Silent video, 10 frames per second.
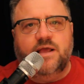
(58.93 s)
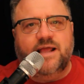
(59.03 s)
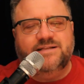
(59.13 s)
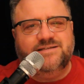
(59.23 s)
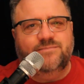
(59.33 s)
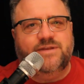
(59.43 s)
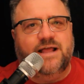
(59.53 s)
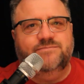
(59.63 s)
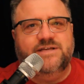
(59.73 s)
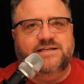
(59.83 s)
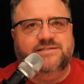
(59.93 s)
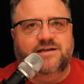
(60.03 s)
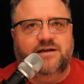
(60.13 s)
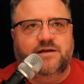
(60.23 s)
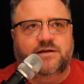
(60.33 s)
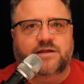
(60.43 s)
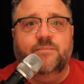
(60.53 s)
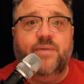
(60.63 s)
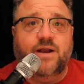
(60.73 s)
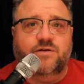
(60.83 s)
and sometimes as a
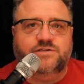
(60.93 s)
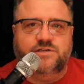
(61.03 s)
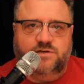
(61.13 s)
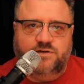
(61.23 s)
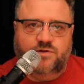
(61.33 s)
comparison